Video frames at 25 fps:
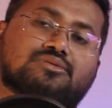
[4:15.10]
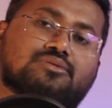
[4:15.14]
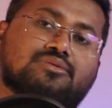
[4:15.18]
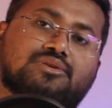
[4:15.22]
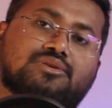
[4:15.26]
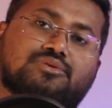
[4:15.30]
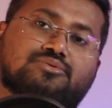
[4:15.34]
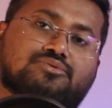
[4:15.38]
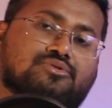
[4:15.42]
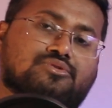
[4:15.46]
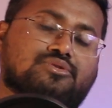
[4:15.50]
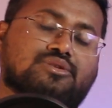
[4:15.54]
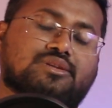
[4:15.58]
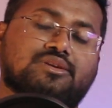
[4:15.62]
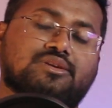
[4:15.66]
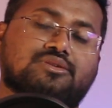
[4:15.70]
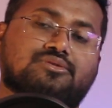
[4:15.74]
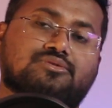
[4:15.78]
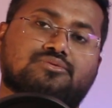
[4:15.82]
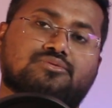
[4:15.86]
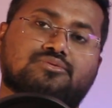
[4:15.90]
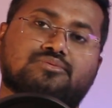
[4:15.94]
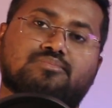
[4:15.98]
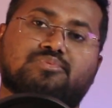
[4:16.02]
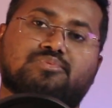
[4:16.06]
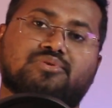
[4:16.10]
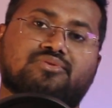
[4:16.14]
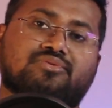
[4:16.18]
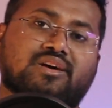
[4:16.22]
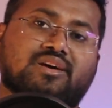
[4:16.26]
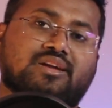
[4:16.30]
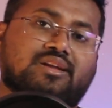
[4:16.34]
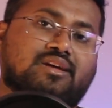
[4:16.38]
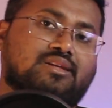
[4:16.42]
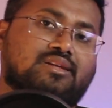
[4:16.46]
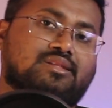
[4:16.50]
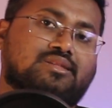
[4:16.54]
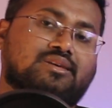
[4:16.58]
you don't need to
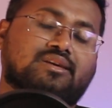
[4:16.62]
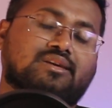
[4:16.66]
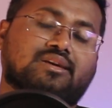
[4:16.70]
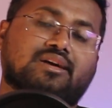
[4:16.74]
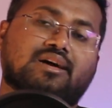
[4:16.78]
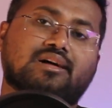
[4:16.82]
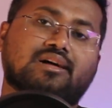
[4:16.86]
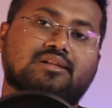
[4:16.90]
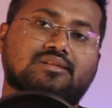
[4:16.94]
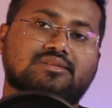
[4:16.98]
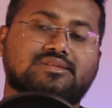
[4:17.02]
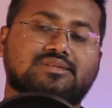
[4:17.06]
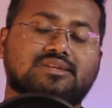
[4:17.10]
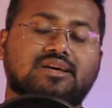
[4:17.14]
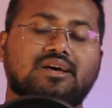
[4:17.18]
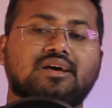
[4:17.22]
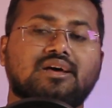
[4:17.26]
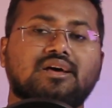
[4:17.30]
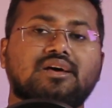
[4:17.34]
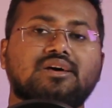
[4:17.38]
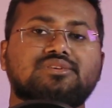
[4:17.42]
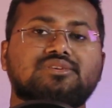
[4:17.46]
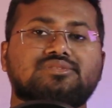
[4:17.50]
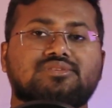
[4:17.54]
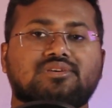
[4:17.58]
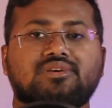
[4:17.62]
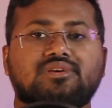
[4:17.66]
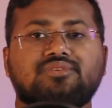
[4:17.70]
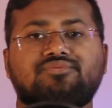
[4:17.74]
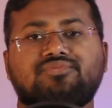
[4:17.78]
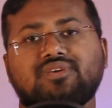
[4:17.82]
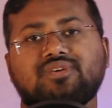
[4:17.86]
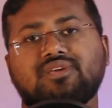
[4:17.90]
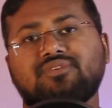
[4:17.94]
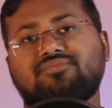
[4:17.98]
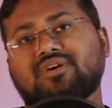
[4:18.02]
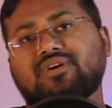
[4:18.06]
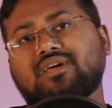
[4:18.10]
provide anything else. So
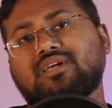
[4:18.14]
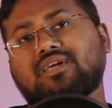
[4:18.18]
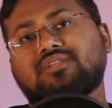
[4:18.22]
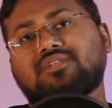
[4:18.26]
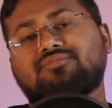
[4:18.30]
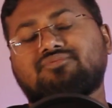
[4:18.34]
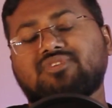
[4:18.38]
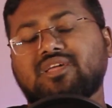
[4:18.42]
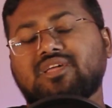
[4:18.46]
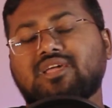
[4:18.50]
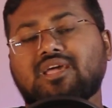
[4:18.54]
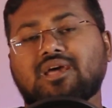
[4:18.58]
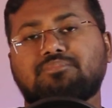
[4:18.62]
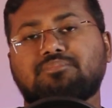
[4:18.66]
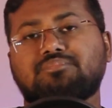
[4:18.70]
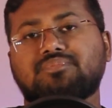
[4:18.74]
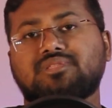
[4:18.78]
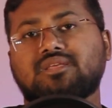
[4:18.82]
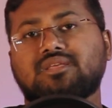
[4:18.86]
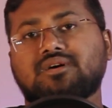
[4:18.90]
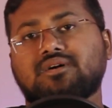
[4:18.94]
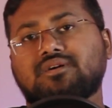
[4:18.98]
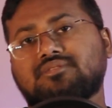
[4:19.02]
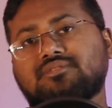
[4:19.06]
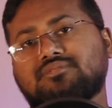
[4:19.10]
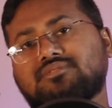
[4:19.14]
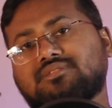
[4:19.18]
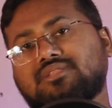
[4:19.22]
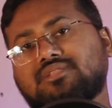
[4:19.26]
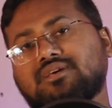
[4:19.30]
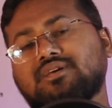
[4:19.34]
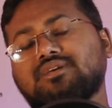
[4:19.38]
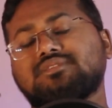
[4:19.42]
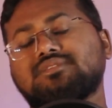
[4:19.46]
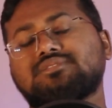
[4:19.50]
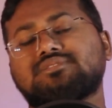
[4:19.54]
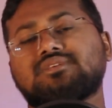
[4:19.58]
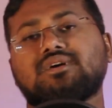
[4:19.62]
if I can recap the
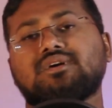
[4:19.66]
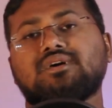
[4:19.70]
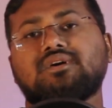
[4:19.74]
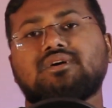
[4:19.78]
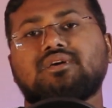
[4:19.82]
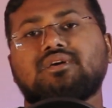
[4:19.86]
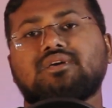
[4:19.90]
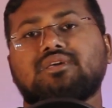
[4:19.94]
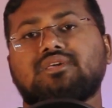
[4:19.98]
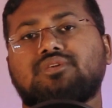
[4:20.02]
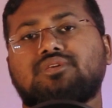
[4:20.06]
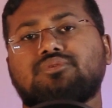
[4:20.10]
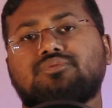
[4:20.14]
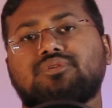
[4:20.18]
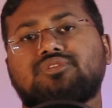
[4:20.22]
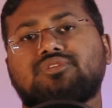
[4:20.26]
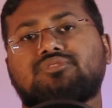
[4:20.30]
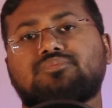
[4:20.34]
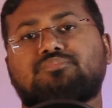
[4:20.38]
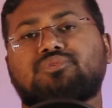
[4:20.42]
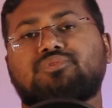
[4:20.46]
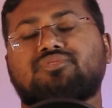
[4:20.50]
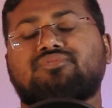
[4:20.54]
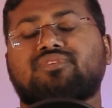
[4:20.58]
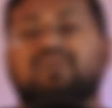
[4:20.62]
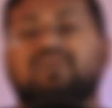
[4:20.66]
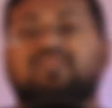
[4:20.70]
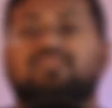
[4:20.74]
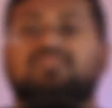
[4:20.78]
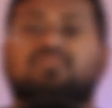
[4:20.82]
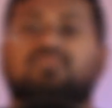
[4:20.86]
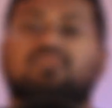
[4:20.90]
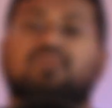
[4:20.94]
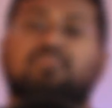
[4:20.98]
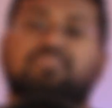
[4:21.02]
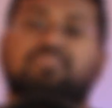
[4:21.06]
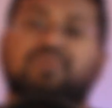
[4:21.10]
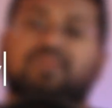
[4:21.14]
things, you need to provide the
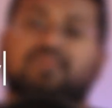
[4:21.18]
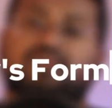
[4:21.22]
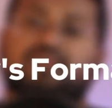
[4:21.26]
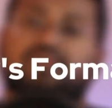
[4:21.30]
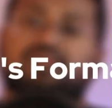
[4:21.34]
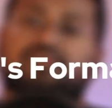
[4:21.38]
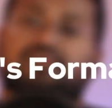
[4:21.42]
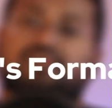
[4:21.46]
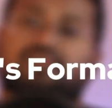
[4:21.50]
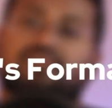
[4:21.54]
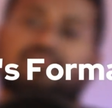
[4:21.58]
company